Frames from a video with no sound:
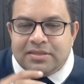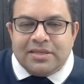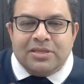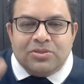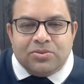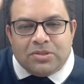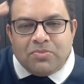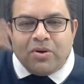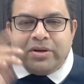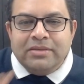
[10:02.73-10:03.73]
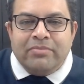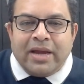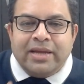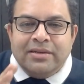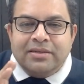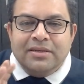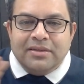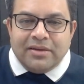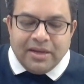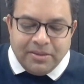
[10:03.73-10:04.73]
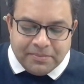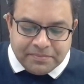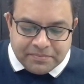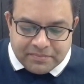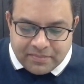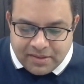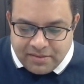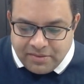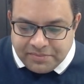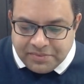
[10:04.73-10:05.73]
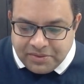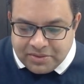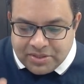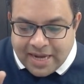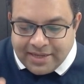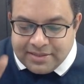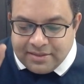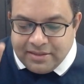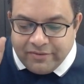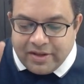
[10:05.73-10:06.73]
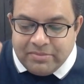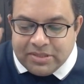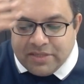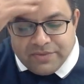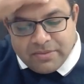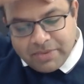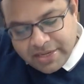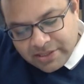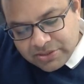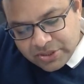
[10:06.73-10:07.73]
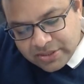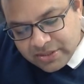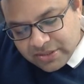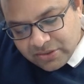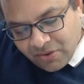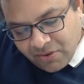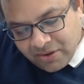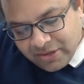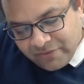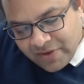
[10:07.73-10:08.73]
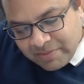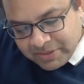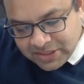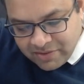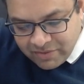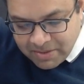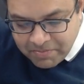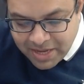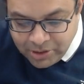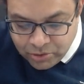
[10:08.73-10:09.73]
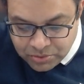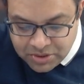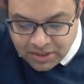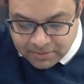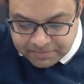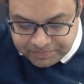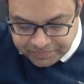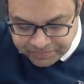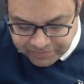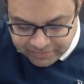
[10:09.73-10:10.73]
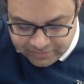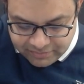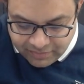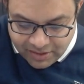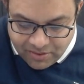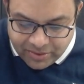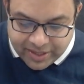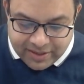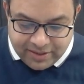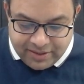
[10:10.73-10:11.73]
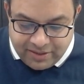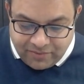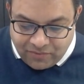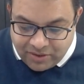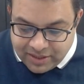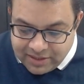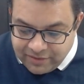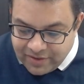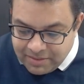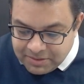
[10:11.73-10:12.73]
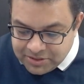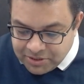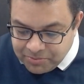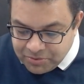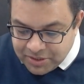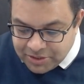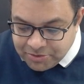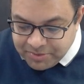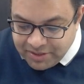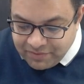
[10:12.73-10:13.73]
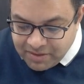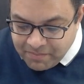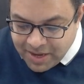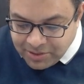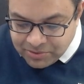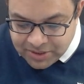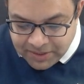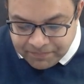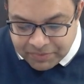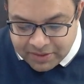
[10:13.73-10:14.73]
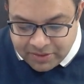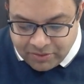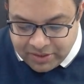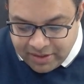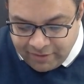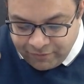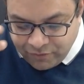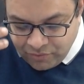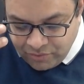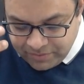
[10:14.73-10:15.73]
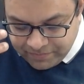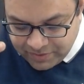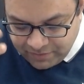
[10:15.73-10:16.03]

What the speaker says: sense doors, body, mind, right? So that is the defilements given up by restraint. Third, defilements given up by using. Okay, what are the defilements that should be given up by using? Now there are four